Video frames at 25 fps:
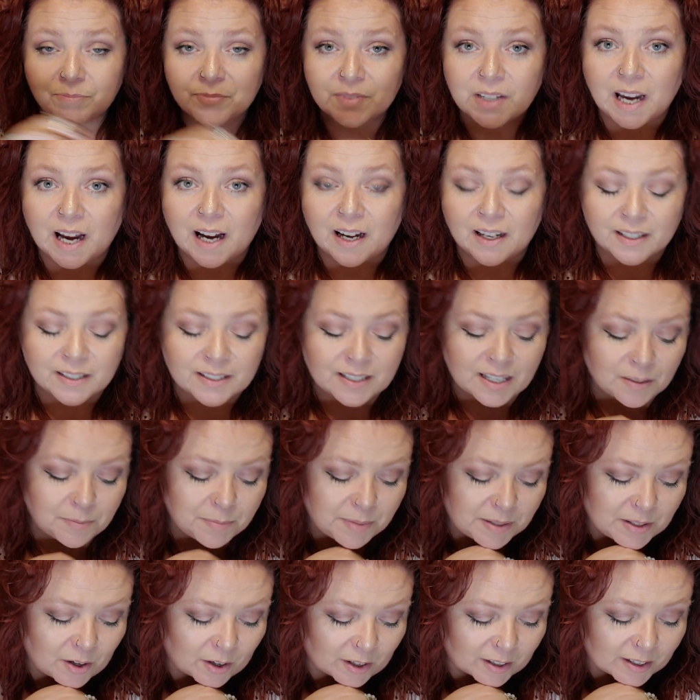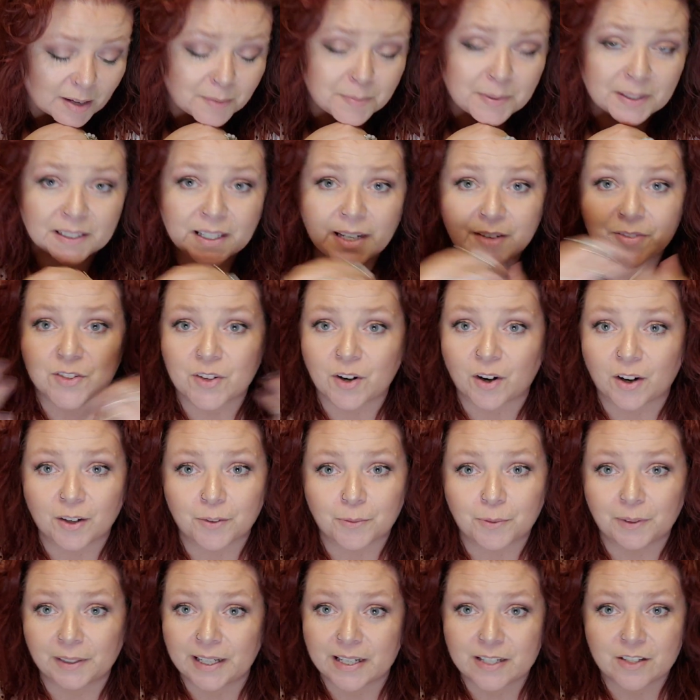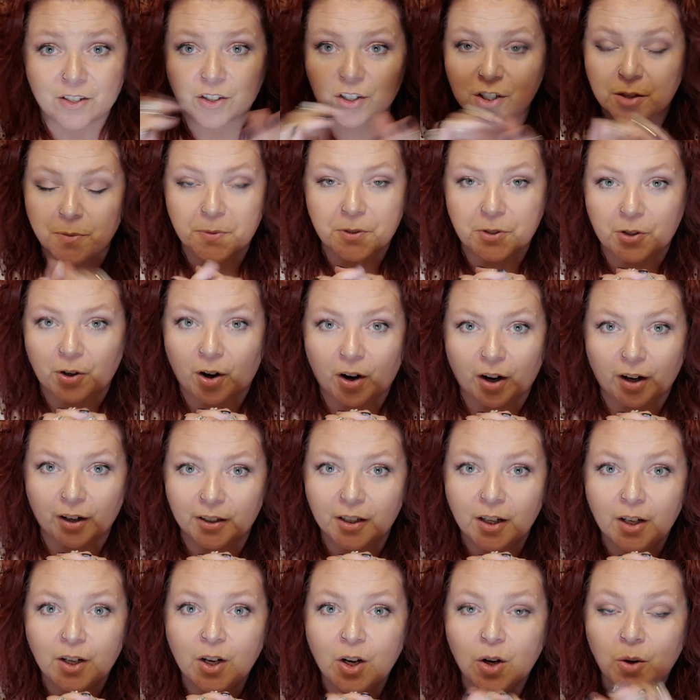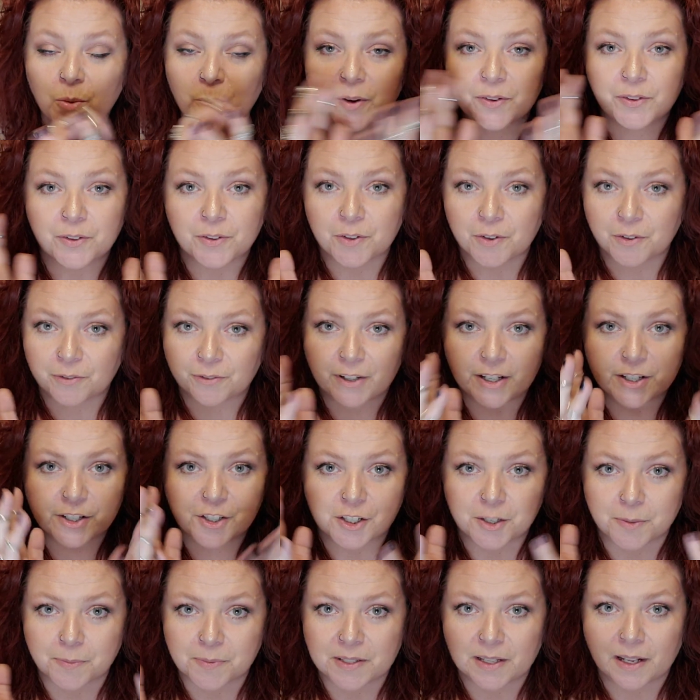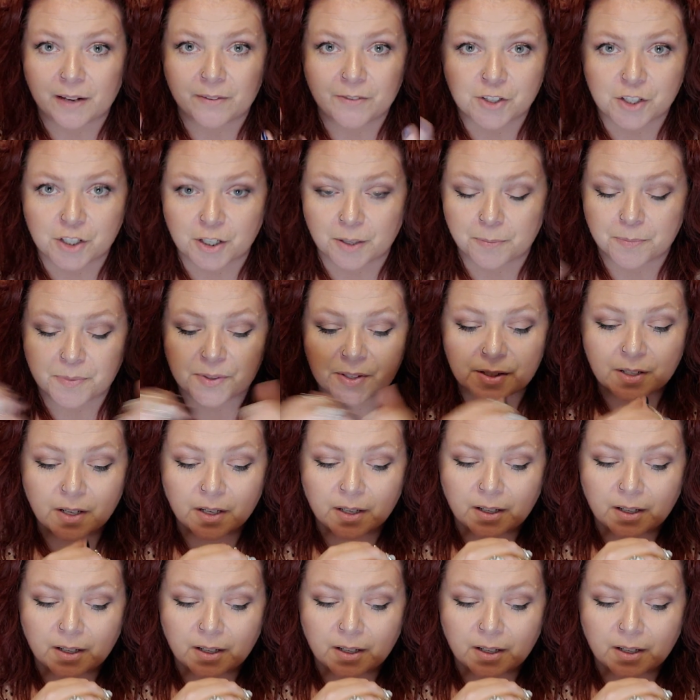Yeah, it can be hard. I mean, life's hard. Relationships are hard, whether they're friendships, love ships,